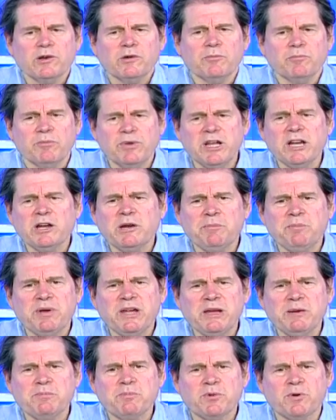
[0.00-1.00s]
Many
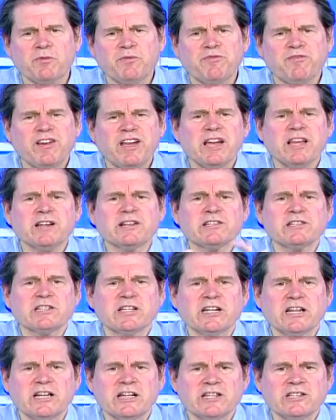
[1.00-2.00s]
people
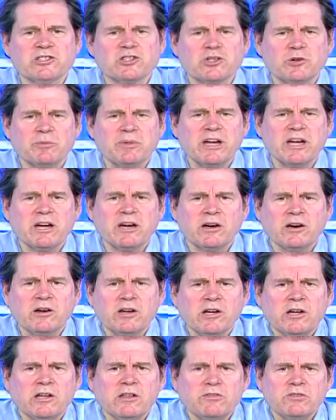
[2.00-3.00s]
fantasize somehow
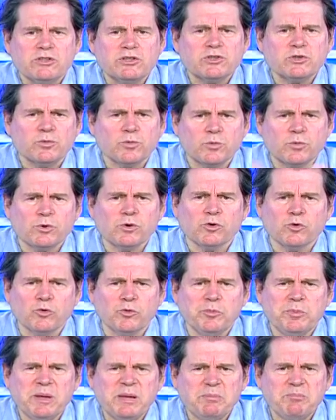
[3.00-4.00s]
that the world
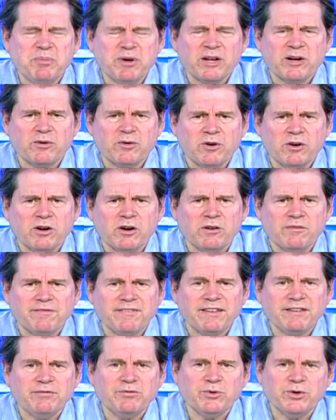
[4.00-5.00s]
would be better off
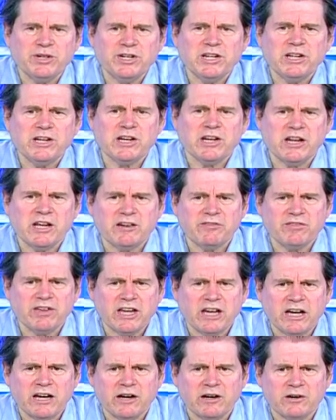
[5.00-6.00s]
if we didn't have
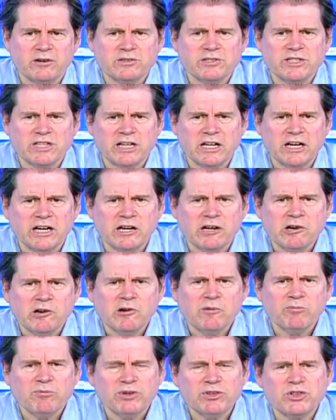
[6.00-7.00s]
cows in it.
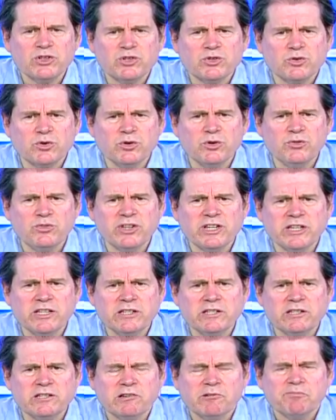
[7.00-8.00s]
But the truth
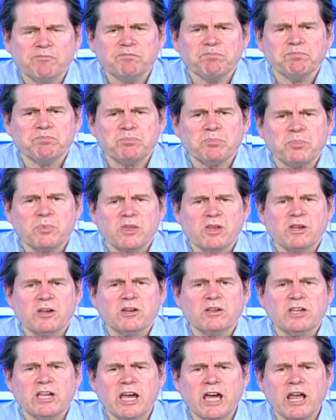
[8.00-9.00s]
is,
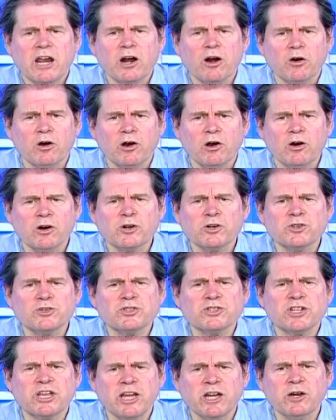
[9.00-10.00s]
cattle,
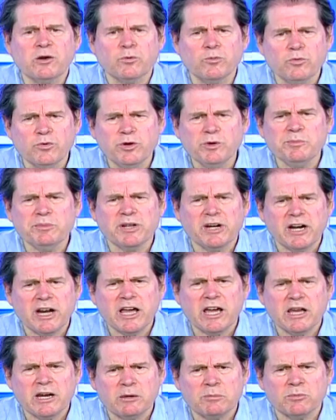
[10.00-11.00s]
large-scale ruminant
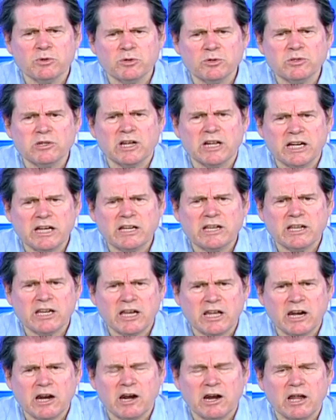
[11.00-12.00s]
animals like
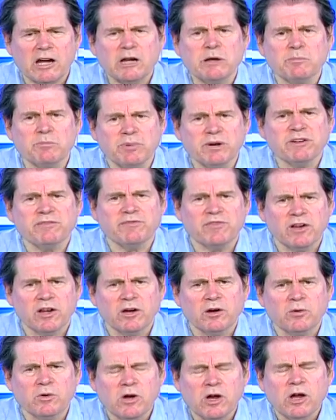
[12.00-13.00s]
cattle, like
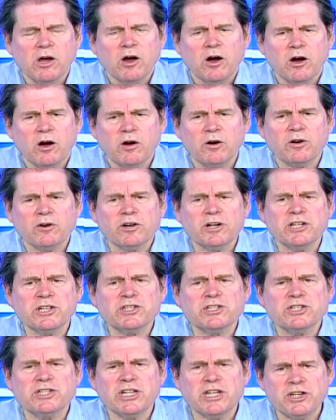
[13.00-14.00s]
buffalo, are an
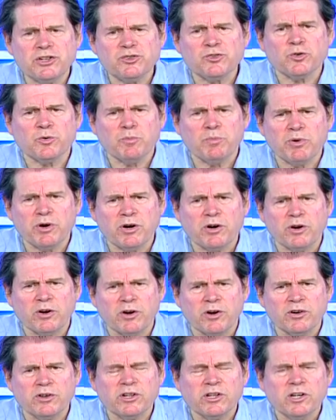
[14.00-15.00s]
essential
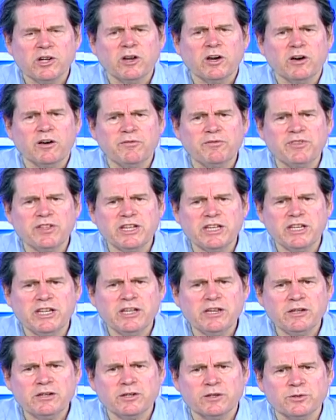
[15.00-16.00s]
part of the
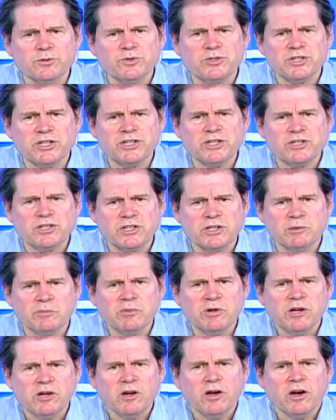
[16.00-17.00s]
ecosystem
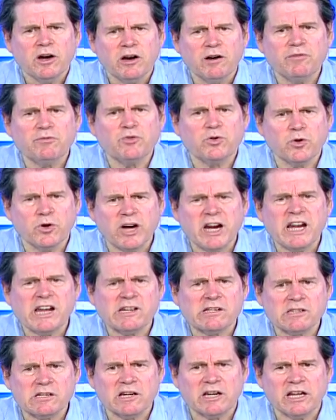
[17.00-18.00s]
of
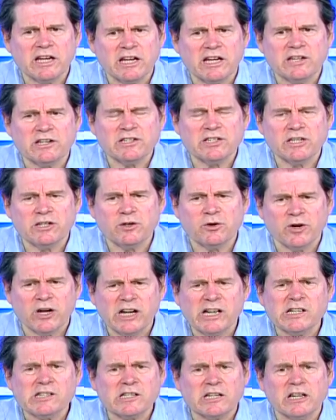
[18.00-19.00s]
grasslands, and
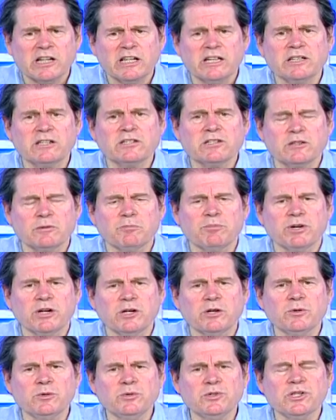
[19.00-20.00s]
grasslands
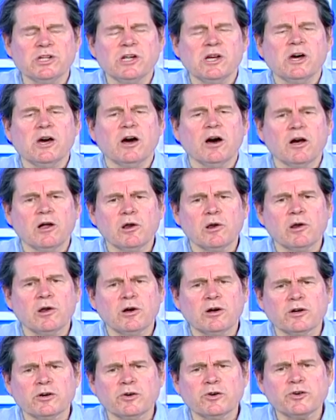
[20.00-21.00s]
compose a
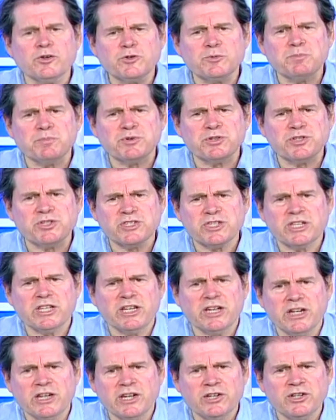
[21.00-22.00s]
large
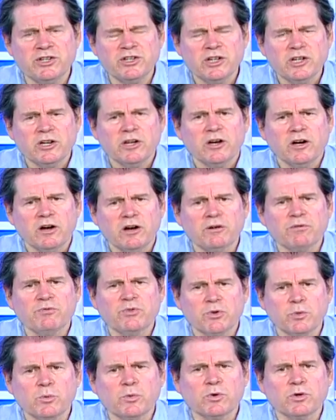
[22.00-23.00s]
percentage of
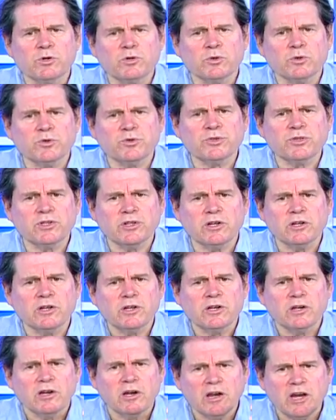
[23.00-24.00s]
the world's
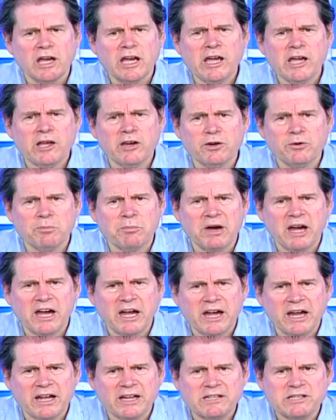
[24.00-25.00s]
land
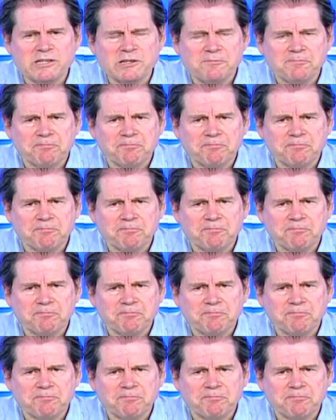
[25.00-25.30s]
mass.